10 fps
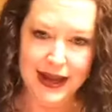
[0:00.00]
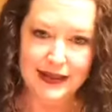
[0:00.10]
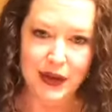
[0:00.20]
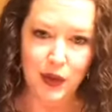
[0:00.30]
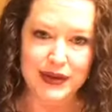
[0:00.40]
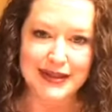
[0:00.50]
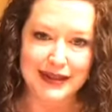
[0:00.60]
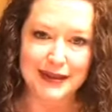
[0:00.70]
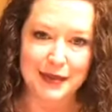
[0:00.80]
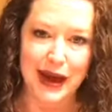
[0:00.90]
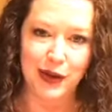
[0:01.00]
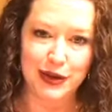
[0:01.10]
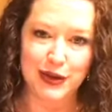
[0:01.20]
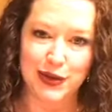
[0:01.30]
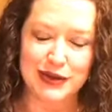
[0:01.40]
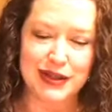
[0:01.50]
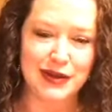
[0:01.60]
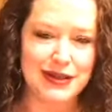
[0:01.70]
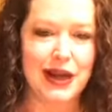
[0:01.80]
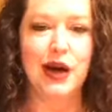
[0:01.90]
that was in the power tools, I
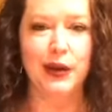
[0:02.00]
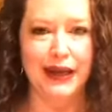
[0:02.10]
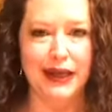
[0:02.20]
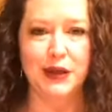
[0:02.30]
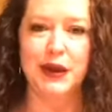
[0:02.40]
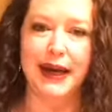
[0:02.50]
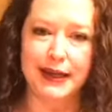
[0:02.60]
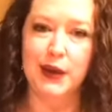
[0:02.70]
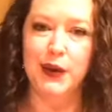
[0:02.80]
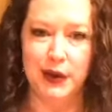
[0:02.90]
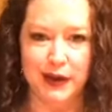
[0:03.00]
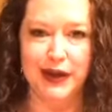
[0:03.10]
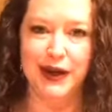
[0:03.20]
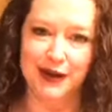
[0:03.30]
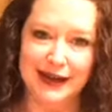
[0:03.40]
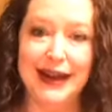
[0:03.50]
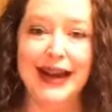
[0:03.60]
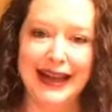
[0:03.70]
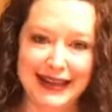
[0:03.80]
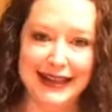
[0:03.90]
was like, oh yeah, Lord, I know where we're going to go tonight.
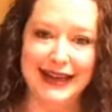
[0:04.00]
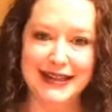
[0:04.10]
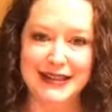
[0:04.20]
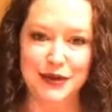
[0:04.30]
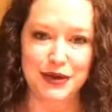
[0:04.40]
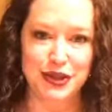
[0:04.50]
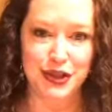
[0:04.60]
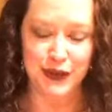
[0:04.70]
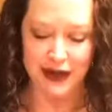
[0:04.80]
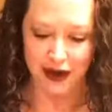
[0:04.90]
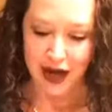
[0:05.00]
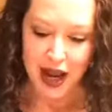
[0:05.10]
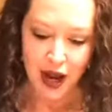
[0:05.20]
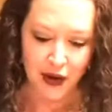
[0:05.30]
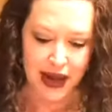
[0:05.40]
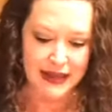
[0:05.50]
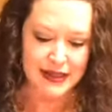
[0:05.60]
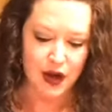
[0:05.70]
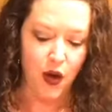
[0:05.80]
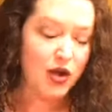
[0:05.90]
I get it. I see what you're doing here. Okay,
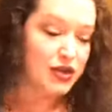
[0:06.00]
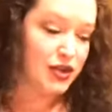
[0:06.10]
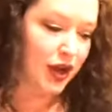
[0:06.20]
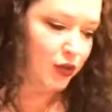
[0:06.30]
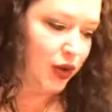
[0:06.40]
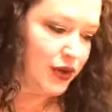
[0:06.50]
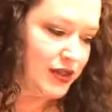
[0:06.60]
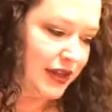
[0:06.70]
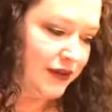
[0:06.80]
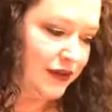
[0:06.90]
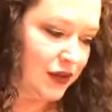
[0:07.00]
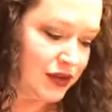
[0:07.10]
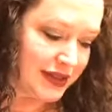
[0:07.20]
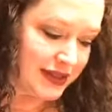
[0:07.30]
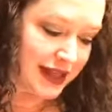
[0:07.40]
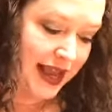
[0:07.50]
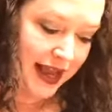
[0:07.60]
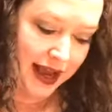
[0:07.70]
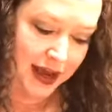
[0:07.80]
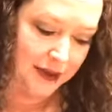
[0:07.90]
so Psalm 107 verses
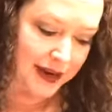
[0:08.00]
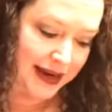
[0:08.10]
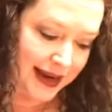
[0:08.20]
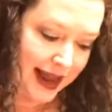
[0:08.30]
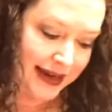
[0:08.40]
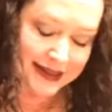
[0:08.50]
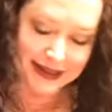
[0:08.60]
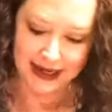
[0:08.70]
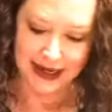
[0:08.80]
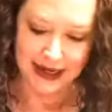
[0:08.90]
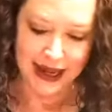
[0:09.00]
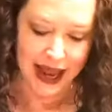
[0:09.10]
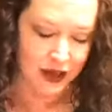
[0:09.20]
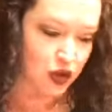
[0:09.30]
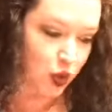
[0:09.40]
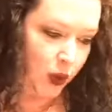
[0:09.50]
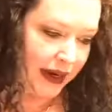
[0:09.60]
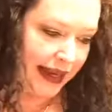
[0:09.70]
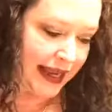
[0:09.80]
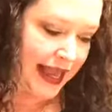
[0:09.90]
um, 19 and
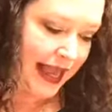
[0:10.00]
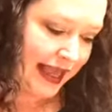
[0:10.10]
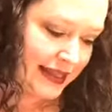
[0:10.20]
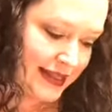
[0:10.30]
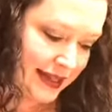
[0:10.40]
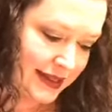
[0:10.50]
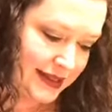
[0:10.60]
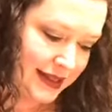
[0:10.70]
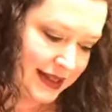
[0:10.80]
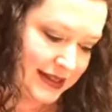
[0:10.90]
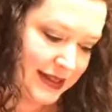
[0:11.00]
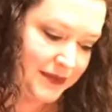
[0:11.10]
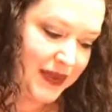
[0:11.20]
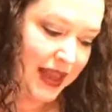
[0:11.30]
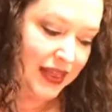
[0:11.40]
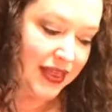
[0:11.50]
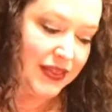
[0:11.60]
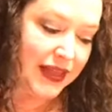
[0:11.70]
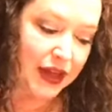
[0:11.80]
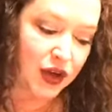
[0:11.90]
20, it says this,
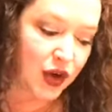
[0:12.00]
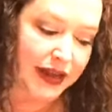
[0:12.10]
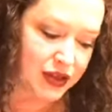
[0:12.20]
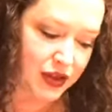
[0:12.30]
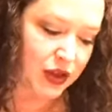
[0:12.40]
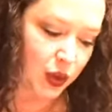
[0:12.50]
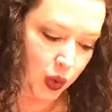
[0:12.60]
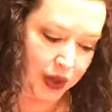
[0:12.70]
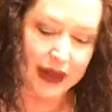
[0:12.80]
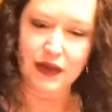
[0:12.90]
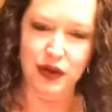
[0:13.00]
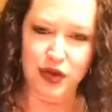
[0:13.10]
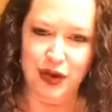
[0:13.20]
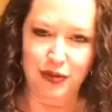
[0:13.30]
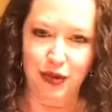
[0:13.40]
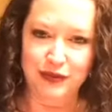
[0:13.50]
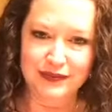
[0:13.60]
Then they cry to the Lord in their trouble,